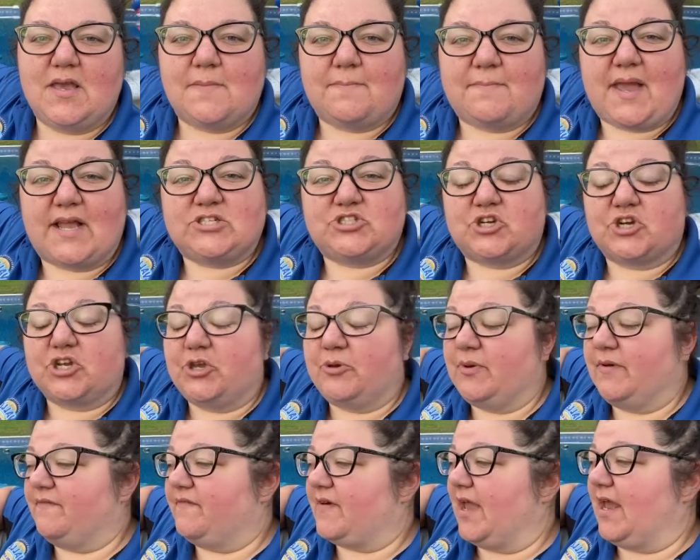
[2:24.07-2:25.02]
Make sure you
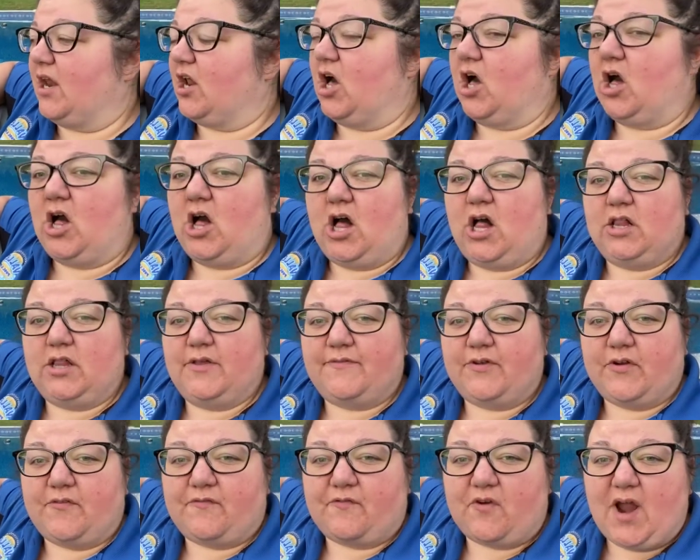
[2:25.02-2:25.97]
invite all of
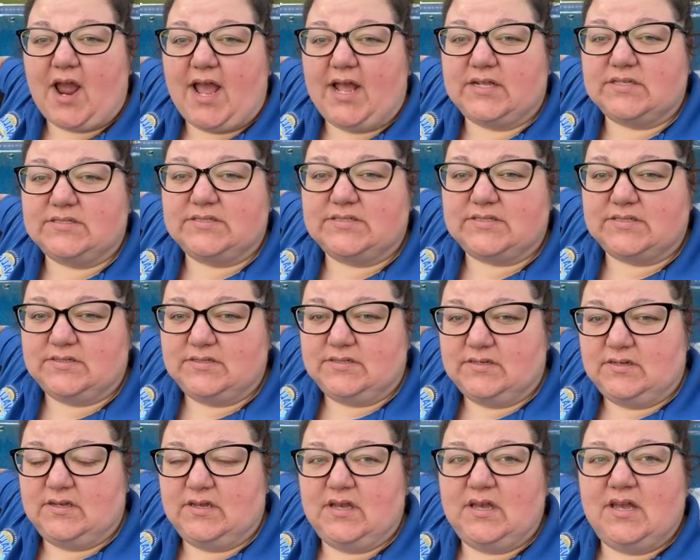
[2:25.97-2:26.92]
your friends
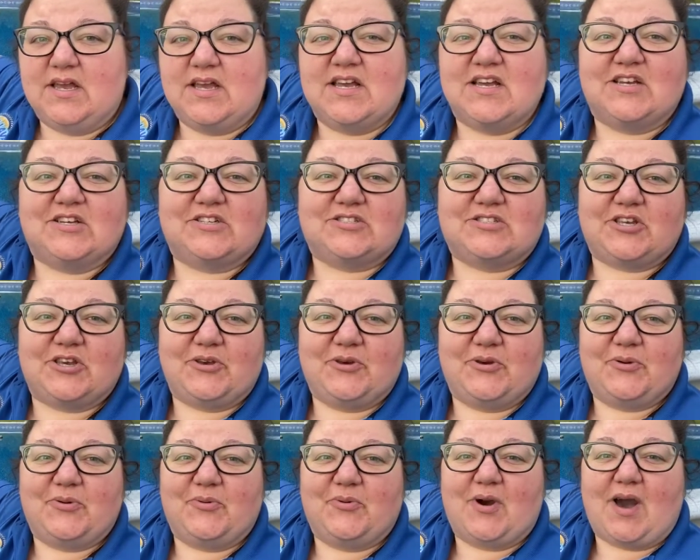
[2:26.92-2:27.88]

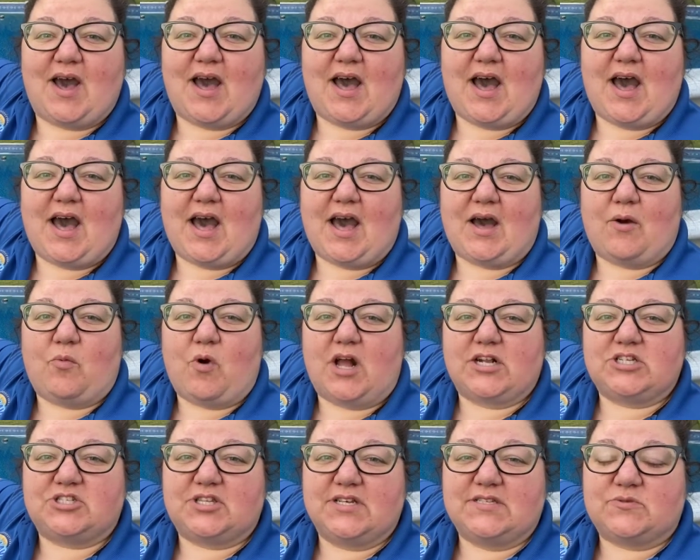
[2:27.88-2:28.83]
to
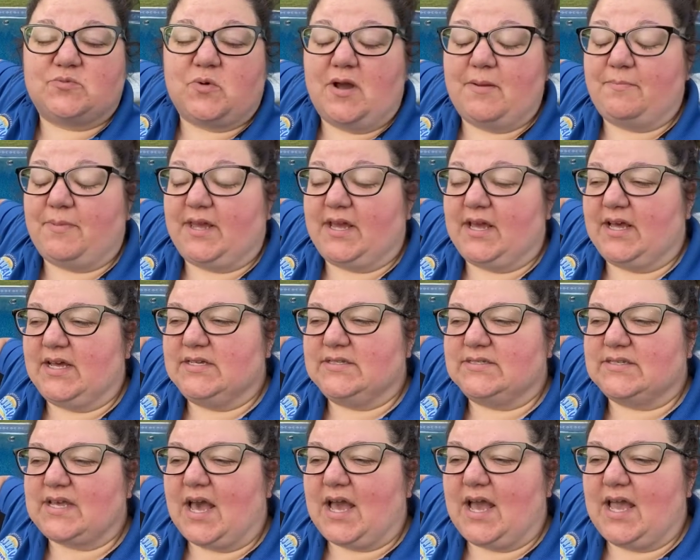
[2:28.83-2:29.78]
watch this one
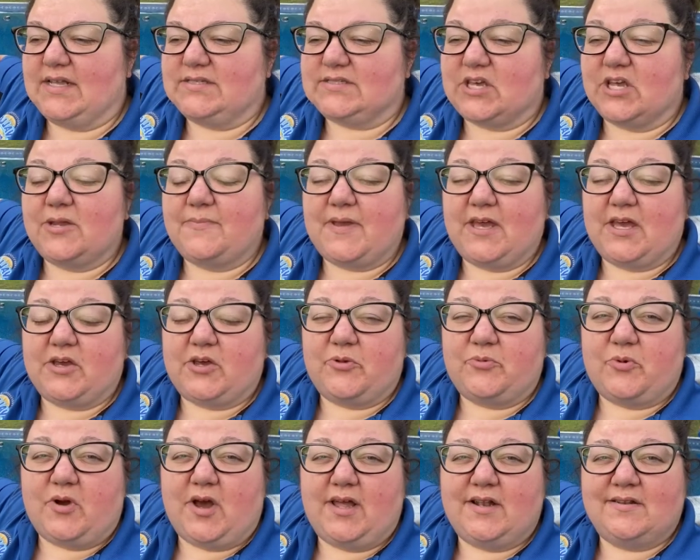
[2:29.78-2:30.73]
because it's going to be a
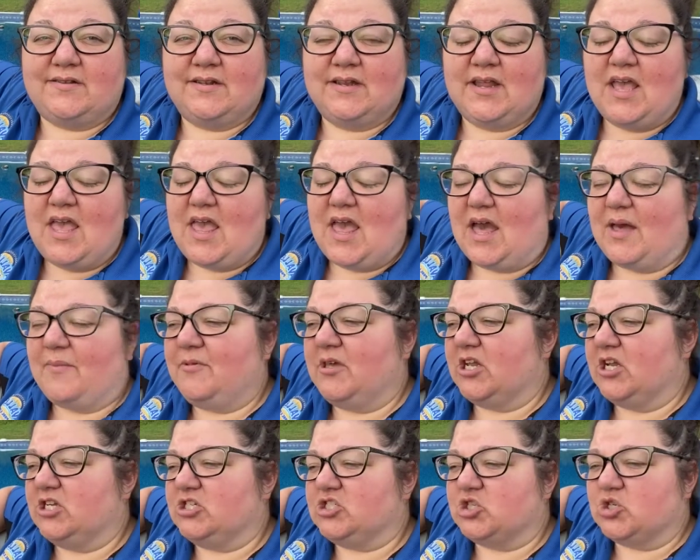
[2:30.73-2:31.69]
good one. I'm
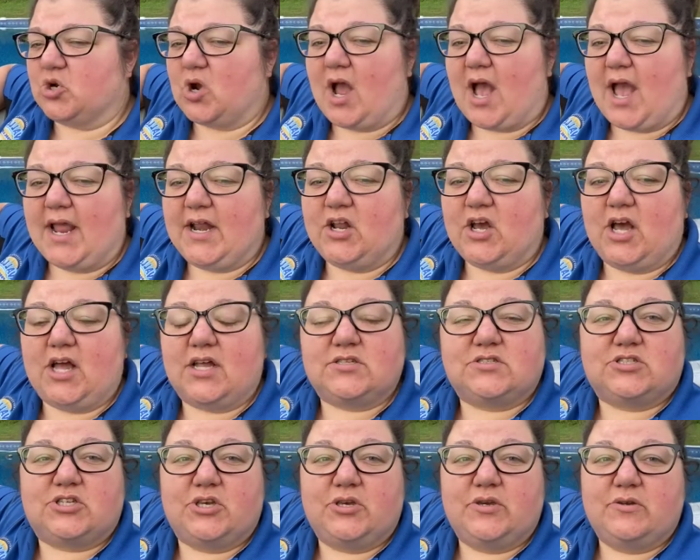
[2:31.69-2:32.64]
going to try not
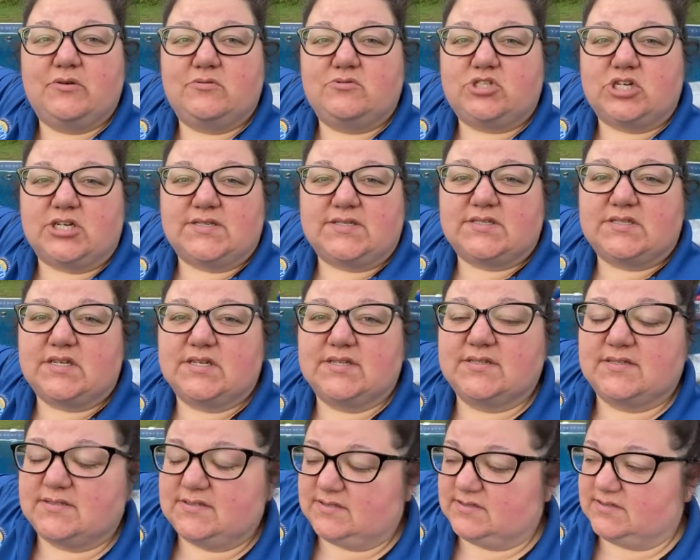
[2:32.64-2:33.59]
to just,
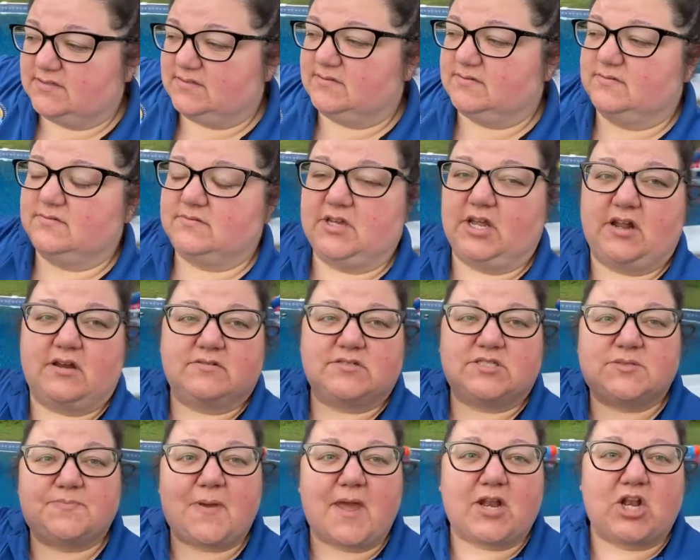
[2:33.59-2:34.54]

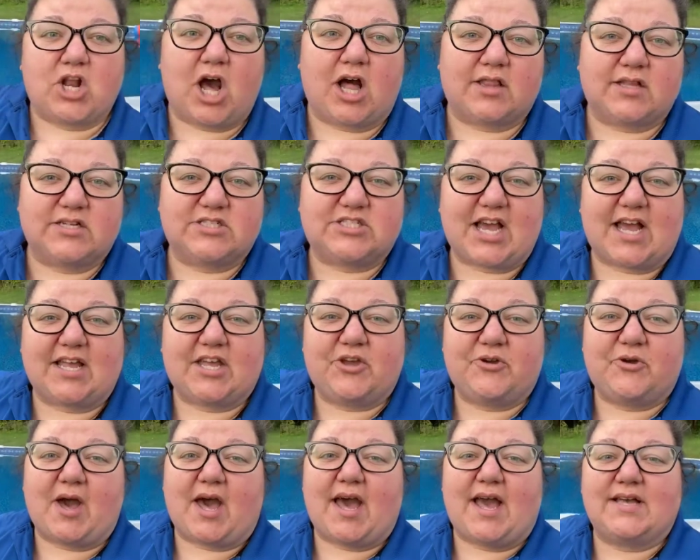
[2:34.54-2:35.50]
spit knowledge at you
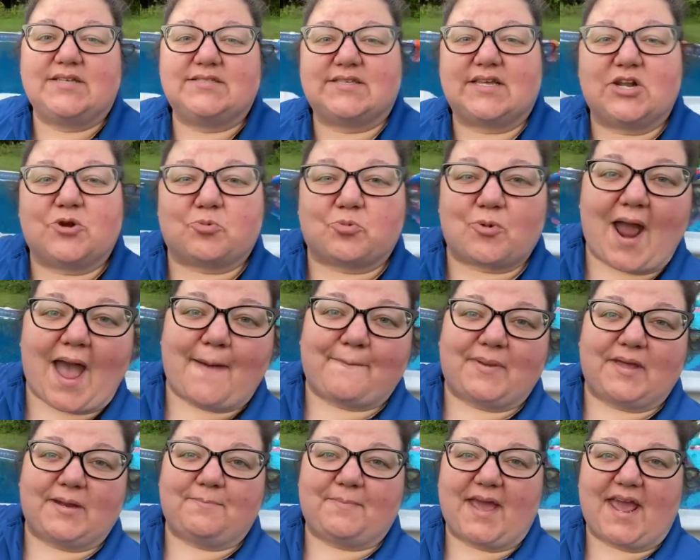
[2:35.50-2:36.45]
guys in a
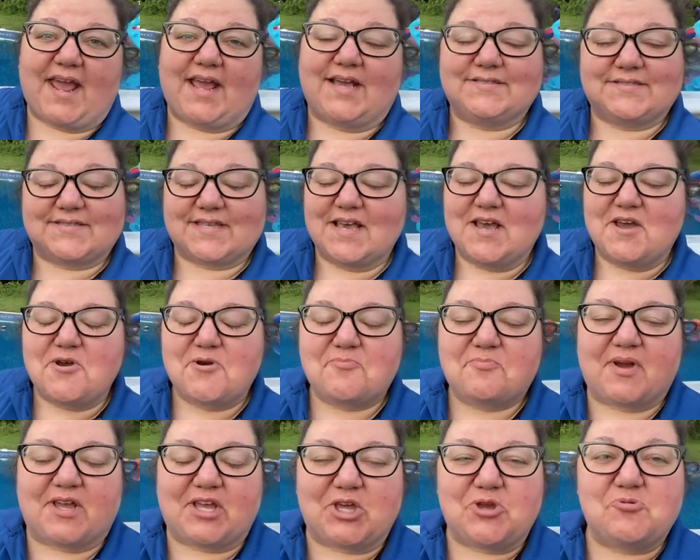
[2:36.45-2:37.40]
rapid pace,
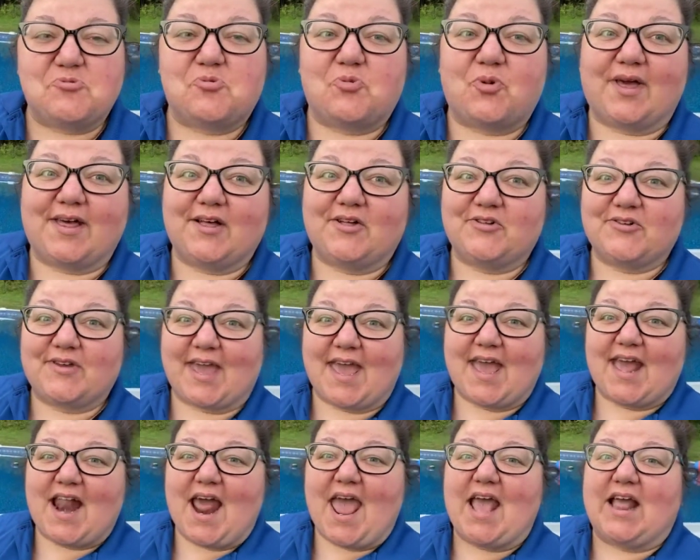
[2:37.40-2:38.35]
but you will
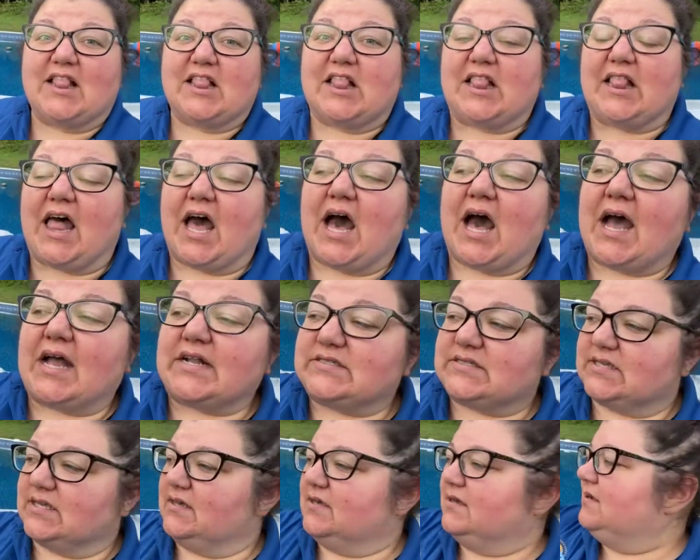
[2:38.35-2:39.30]
get a
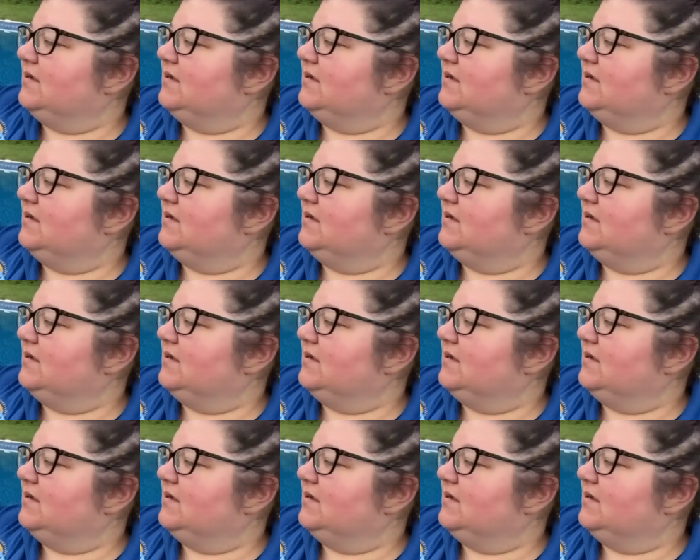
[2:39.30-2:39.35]
lot